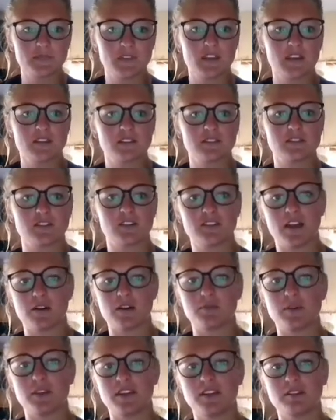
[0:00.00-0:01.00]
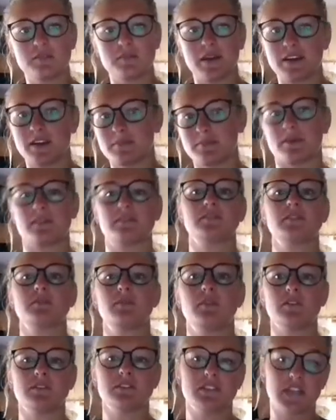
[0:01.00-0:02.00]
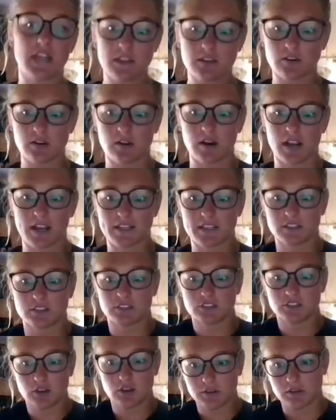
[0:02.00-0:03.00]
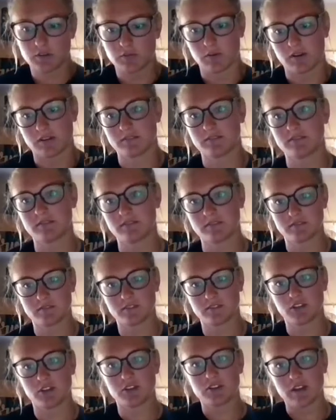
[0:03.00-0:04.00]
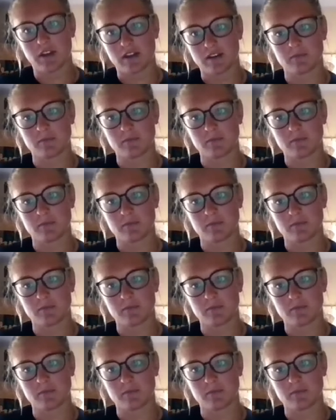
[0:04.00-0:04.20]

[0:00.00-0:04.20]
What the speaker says: so that we could make a bouncy ball together, or I could show you one, show you how to make